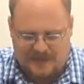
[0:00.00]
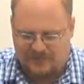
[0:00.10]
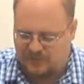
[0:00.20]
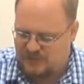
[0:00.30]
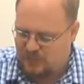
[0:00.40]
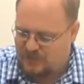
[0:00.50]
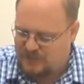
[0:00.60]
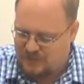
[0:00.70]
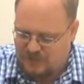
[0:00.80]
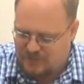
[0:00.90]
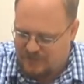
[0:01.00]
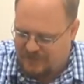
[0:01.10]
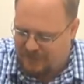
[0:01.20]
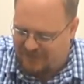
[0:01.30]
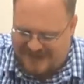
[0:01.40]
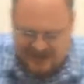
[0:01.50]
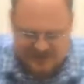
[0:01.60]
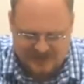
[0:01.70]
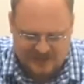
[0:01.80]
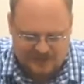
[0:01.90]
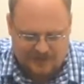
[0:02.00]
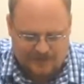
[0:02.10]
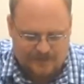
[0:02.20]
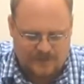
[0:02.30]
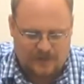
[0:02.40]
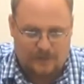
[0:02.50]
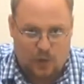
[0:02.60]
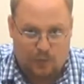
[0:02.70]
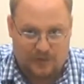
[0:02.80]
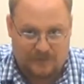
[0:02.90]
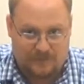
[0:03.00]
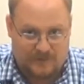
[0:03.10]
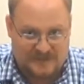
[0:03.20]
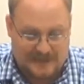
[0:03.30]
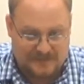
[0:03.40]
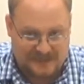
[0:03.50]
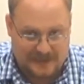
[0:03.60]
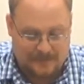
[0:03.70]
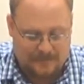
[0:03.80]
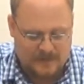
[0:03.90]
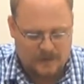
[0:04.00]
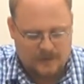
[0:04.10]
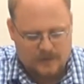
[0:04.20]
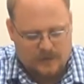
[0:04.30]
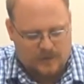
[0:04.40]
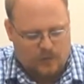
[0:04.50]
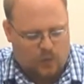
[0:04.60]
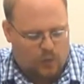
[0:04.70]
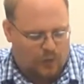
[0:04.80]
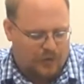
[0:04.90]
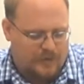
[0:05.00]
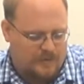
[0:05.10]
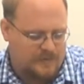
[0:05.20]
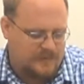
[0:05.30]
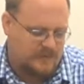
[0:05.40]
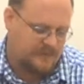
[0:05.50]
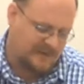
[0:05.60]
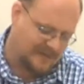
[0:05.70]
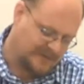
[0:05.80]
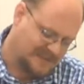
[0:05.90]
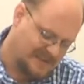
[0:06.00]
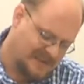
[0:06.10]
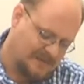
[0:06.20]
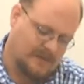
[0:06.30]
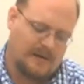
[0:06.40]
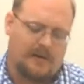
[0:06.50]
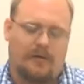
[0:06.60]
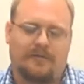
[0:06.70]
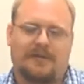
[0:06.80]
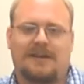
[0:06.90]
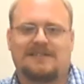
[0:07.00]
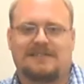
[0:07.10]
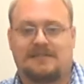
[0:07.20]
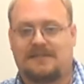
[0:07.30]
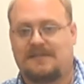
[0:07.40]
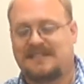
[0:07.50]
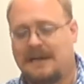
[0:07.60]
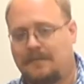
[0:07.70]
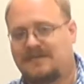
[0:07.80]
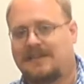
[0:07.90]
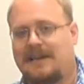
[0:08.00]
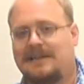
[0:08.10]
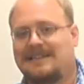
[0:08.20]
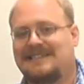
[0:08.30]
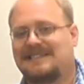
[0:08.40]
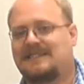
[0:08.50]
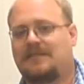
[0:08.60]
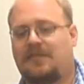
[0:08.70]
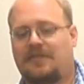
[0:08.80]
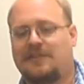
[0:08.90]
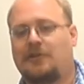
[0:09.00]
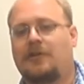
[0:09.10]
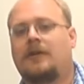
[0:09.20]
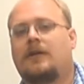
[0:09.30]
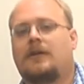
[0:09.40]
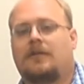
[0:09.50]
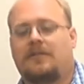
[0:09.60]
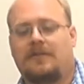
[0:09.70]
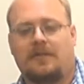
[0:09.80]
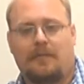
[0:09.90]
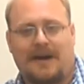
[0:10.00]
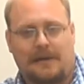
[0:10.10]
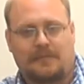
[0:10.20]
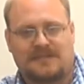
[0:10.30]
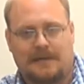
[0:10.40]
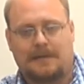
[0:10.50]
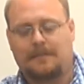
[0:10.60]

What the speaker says: have to resort to the latches here, opening from the top side, or you could finally say that on all the cases, the top side is thinner than the bottom side,